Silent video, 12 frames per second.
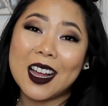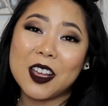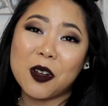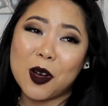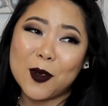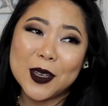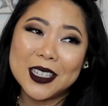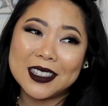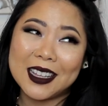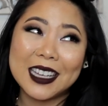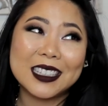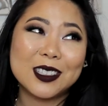I always
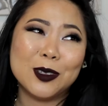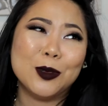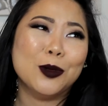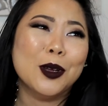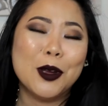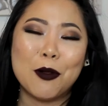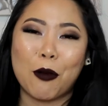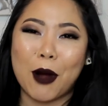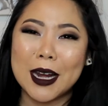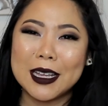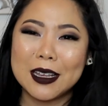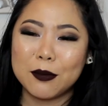like to
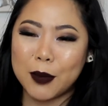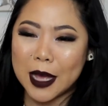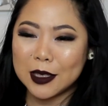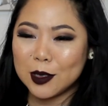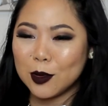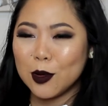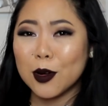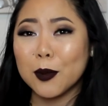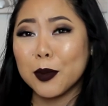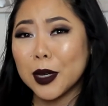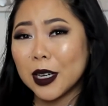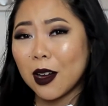write it in pencil or
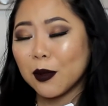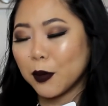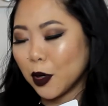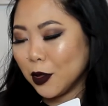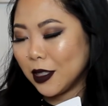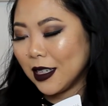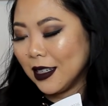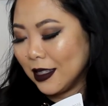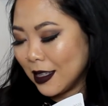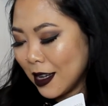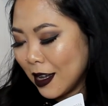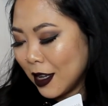put it on post-its.